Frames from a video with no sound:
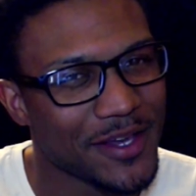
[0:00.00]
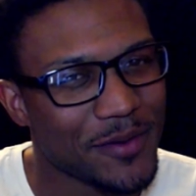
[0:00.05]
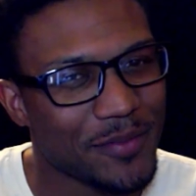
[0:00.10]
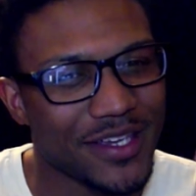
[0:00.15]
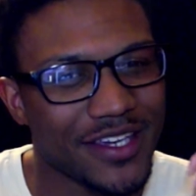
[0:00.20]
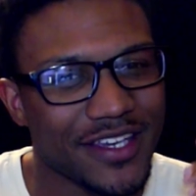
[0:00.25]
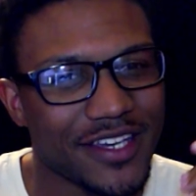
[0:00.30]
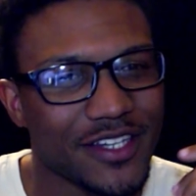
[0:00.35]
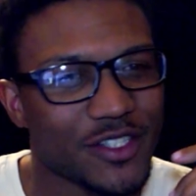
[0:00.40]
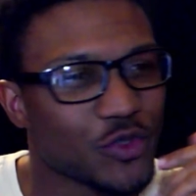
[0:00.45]

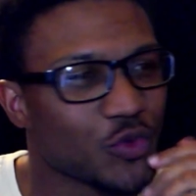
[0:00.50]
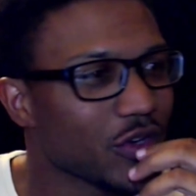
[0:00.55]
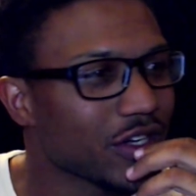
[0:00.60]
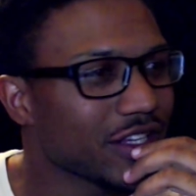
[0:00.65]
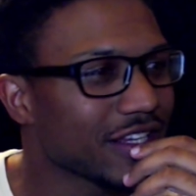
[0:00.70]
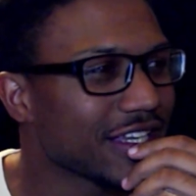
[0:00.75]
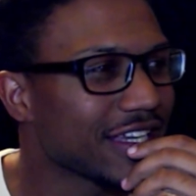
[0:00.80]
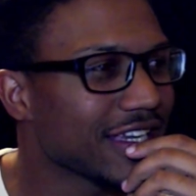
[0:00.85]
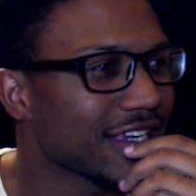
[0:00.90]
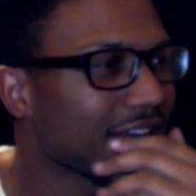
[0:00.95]
because
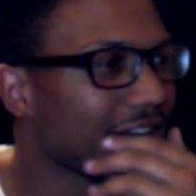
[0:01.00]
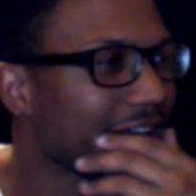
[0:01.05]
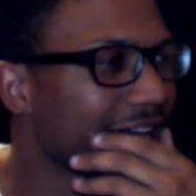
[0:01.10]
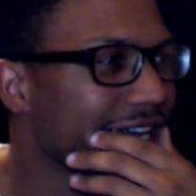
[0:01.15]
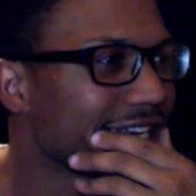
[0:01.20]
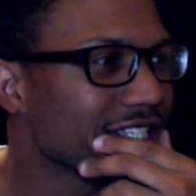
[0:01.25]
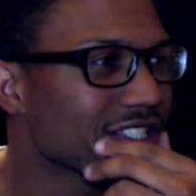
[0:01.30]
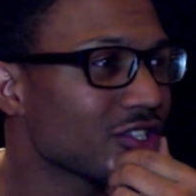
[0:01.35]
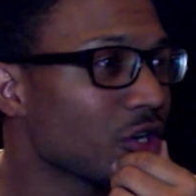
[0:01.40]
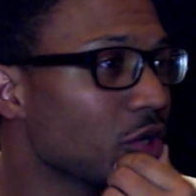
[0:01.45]
really
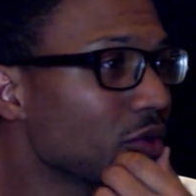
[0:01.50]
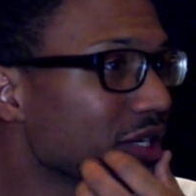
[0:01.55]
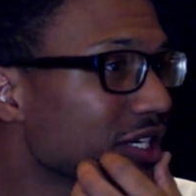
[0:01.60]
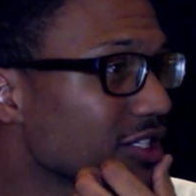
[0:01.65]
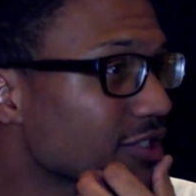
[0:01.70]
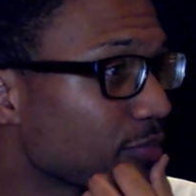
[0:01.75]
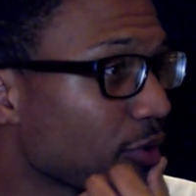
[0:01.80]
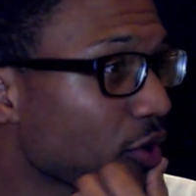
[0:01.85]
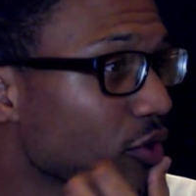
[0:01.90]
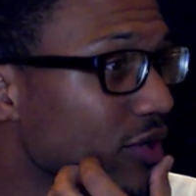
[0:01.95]
Sony
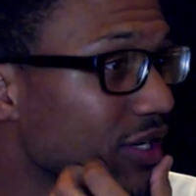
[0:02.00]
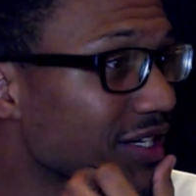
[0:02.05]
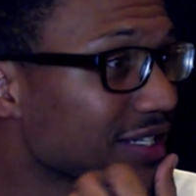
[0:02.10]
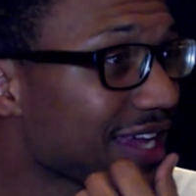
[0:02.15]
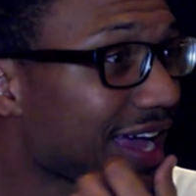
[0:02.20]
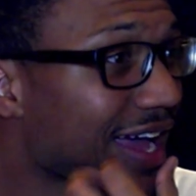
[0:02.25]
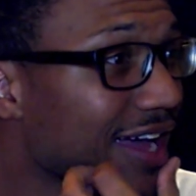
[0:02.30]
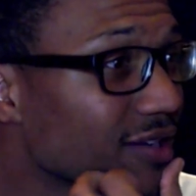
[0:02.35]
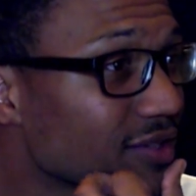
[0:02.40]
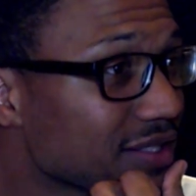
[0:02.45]
has broken it
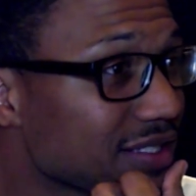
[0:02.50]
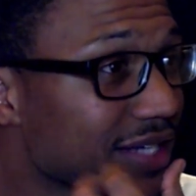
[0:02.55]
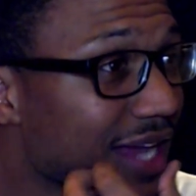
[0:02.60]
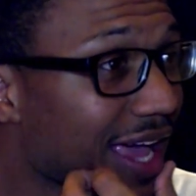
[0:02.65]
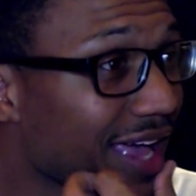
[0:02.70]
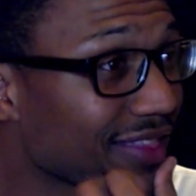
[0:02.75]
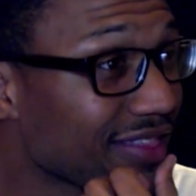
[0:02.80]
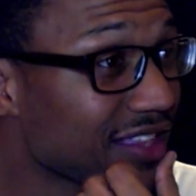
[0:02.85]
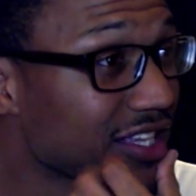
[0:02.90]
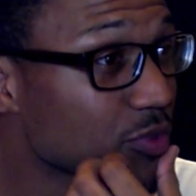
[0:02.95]
down
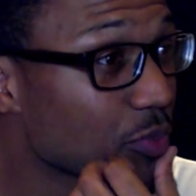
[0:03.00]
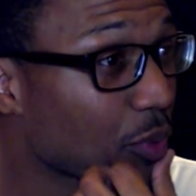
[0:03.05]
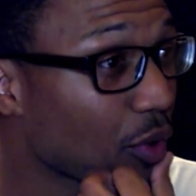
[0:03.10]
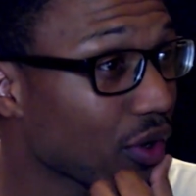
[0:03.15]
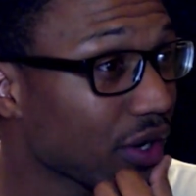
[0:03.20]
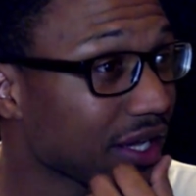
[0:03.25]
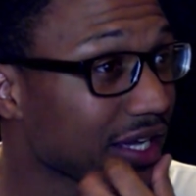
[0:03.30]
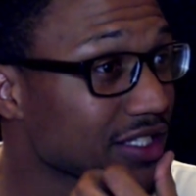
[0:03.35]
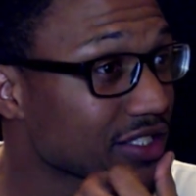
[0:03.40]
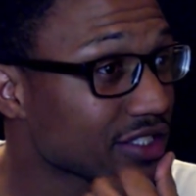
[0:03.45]
at this
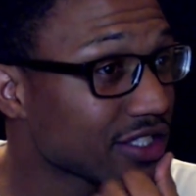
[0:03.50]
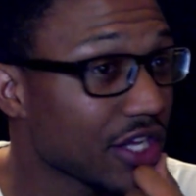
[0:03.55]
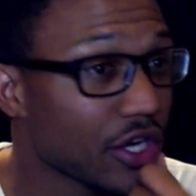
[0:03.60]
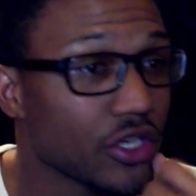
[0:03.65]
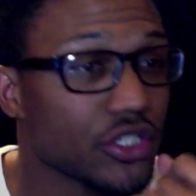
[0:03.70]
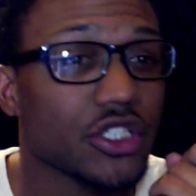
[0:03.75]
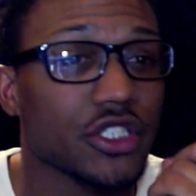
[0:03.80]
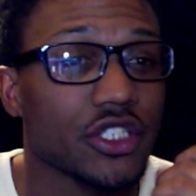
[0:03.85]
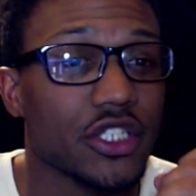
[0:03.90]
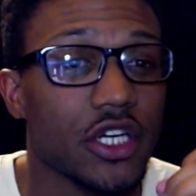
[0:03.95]
point is
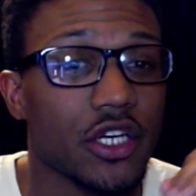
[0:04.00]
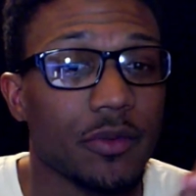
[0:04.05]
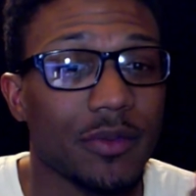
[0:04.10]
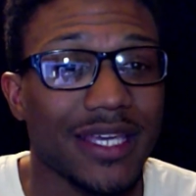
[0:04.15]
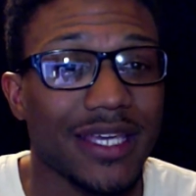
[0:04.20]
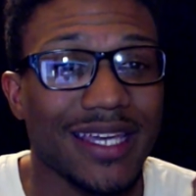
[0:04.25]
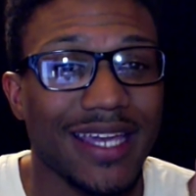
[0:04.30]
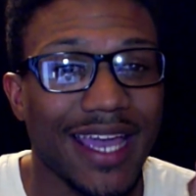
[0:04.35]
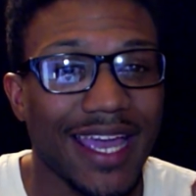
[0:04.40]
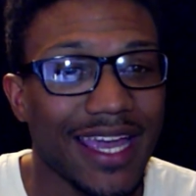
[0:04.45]
they're just going to
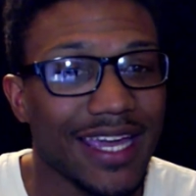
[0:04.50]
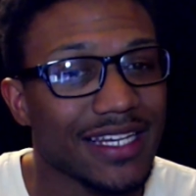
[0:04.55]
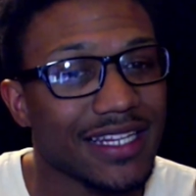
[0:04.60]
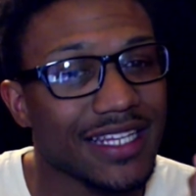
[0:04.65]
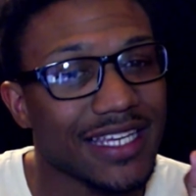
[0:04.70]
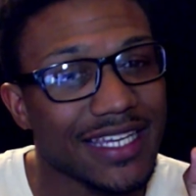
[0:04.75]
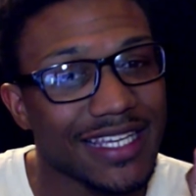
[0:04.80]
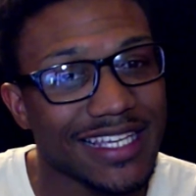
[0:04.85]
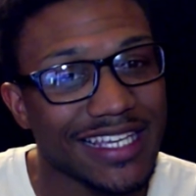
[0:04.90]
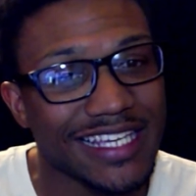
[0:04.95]
be
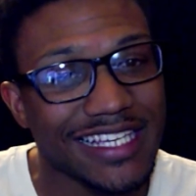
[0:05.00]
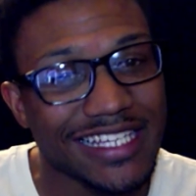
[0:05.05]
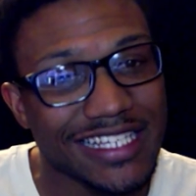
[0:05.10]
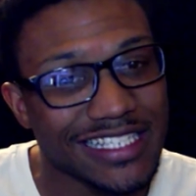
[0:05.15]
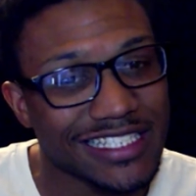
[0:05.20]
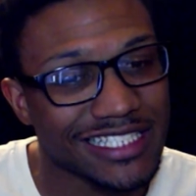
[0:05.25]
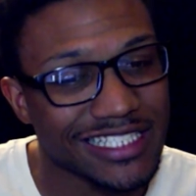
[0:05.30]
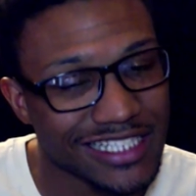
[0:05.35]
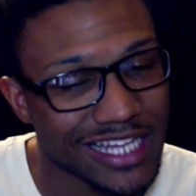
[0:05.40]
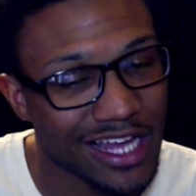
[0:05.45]
handling
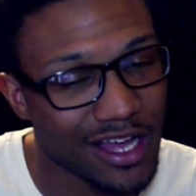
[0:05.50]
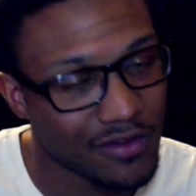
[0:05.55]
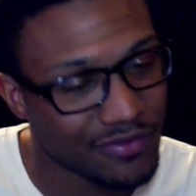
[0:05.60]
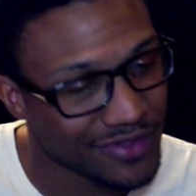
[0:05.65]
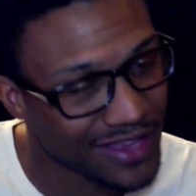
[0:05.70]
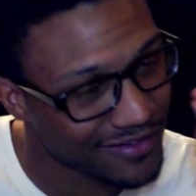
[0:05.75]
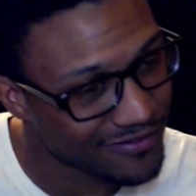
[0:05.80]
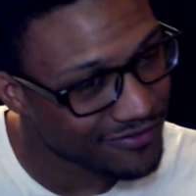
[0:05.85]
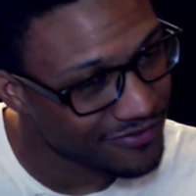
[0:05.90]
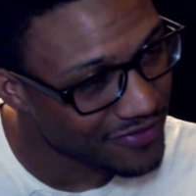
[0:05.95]
key stuff,
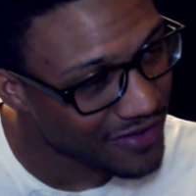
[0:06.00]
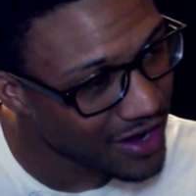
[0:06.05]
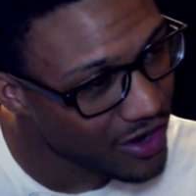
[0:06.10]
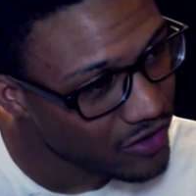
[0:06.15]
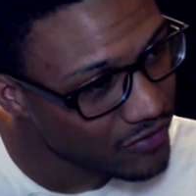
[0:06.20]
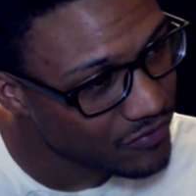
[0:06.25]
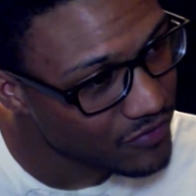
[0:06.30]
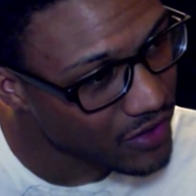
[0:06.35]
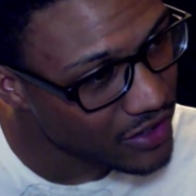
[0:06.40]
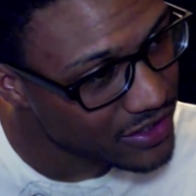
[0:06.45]
like
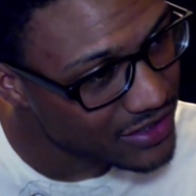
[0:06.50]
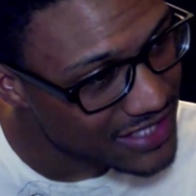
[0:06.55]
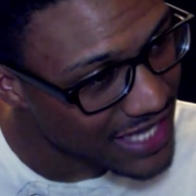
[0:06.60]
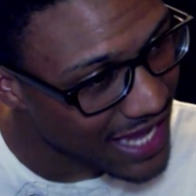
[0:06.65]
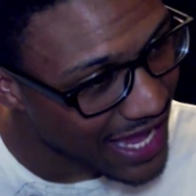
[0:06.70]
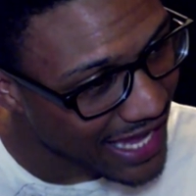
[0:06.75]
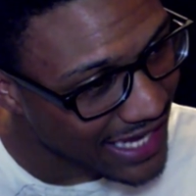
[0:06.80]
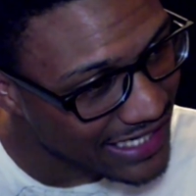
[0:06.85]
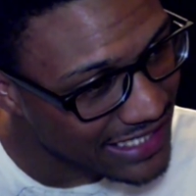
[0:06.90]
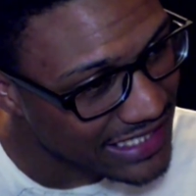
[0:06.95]
very, very
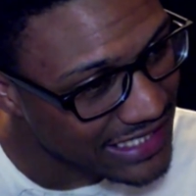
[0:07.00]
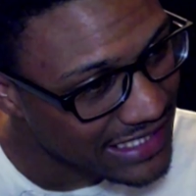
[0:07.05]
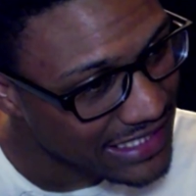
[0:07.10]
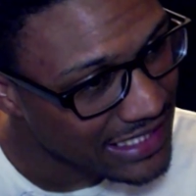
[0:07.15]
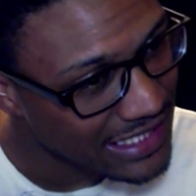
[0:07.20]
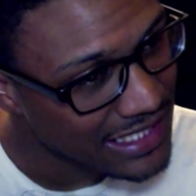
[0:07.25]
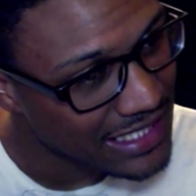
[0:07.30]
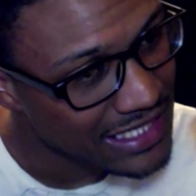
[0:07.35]
tiny